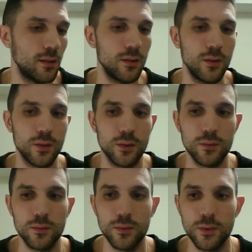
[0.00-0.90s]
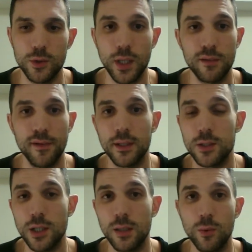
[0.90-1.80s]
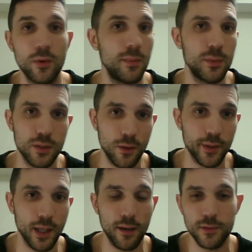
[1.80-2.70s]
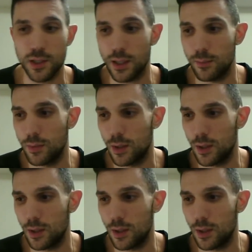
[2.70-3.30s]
you try to find a job, or maybe you already have a job,